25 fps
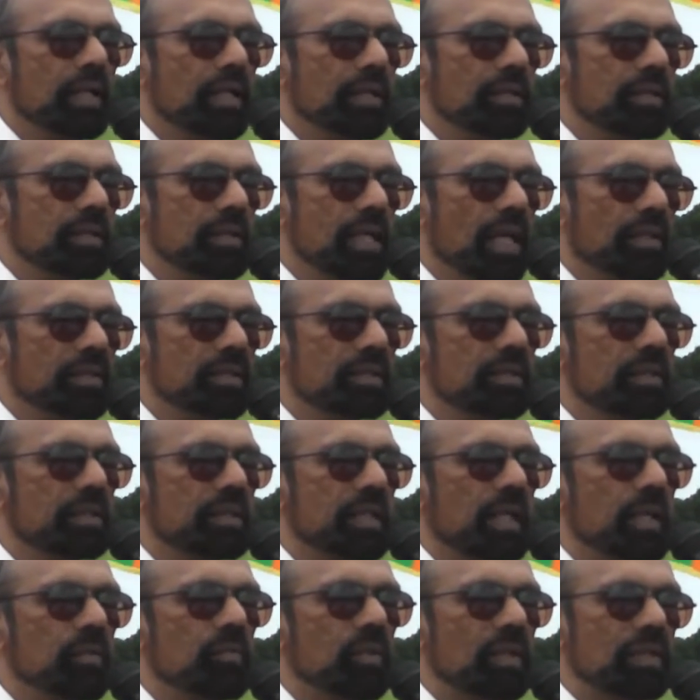international
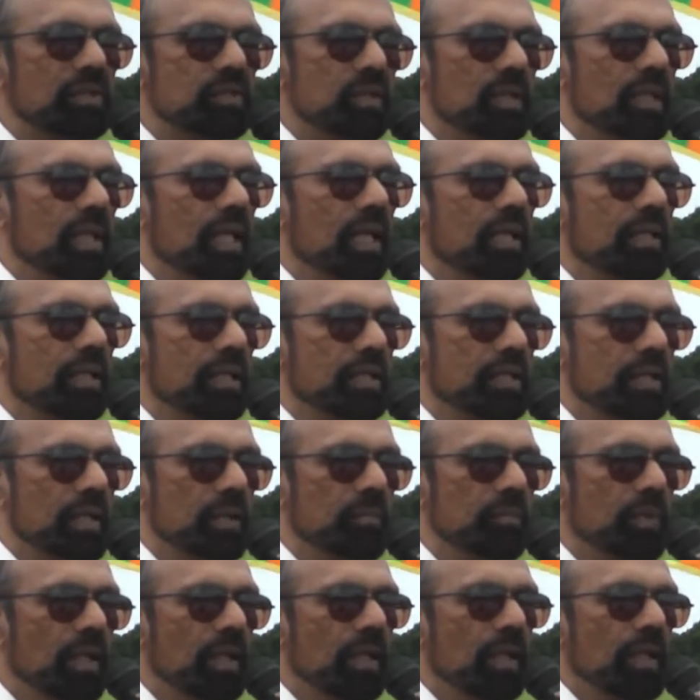game when Sri Lanka
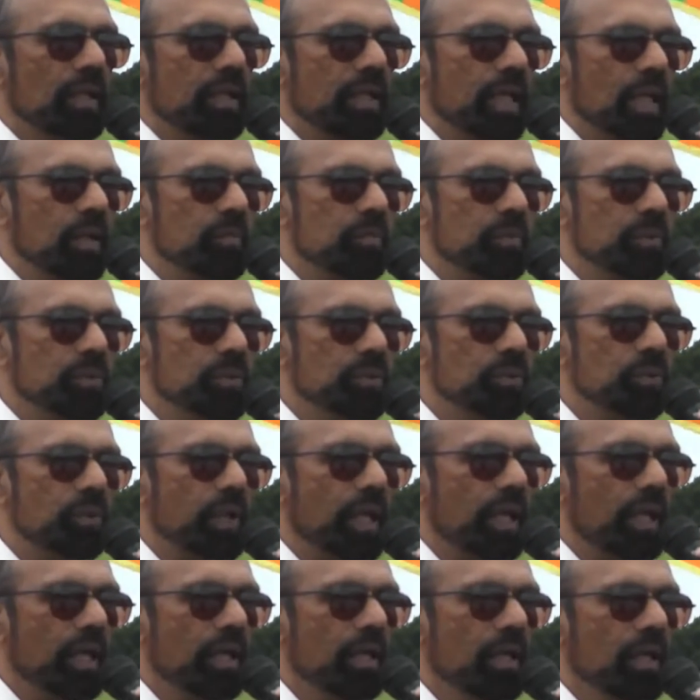team came to
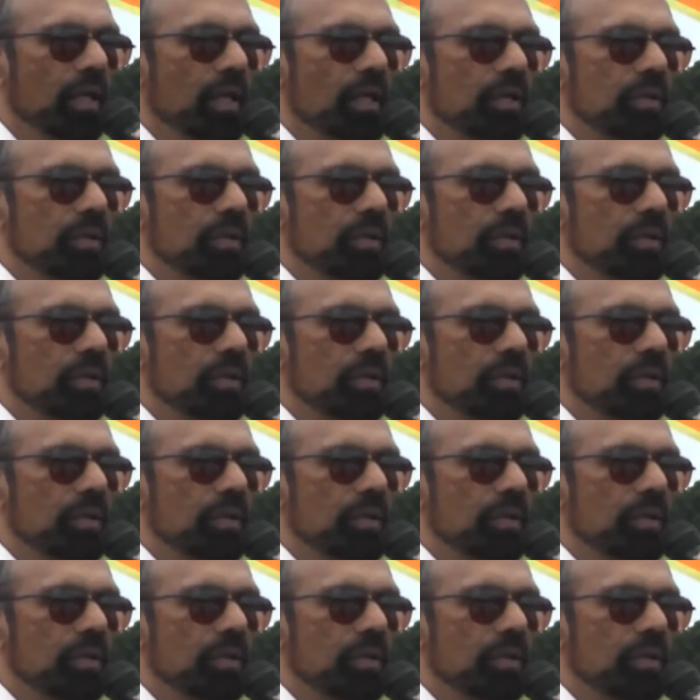UK